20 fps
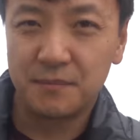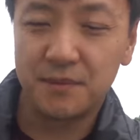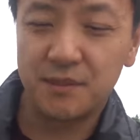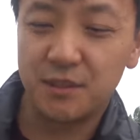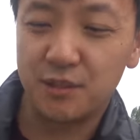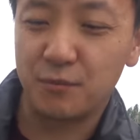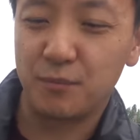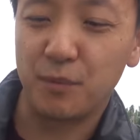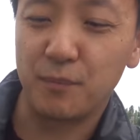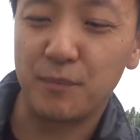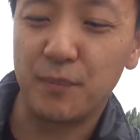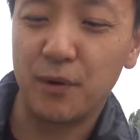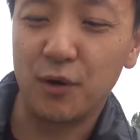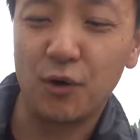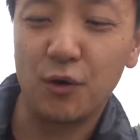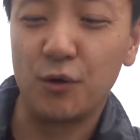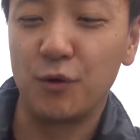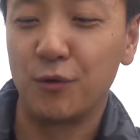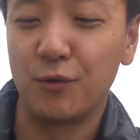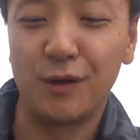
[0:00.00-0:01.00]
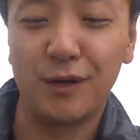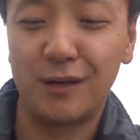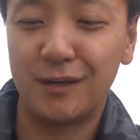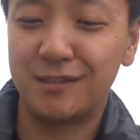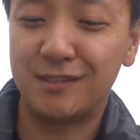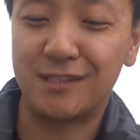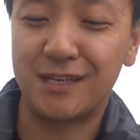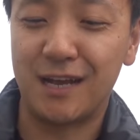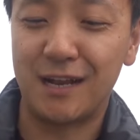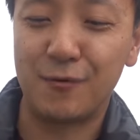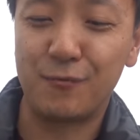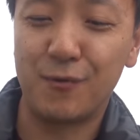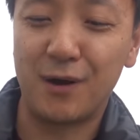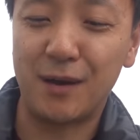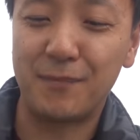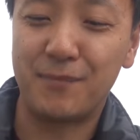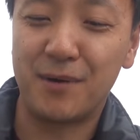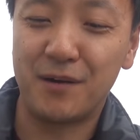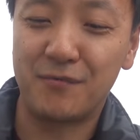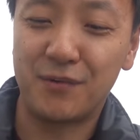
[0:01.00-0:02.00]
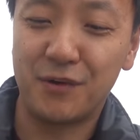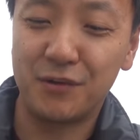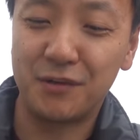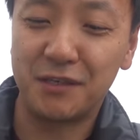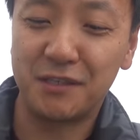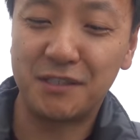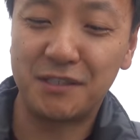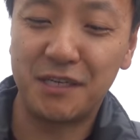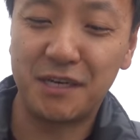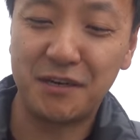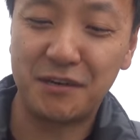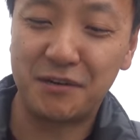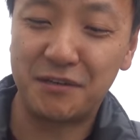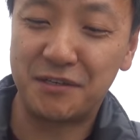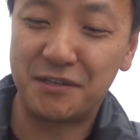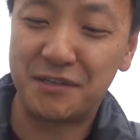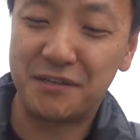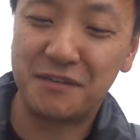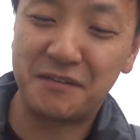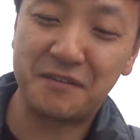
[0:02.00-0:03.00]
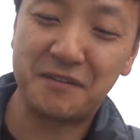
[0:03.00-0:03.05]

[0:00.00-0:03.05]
Super paranoid. Just gotta wipe off all the containers.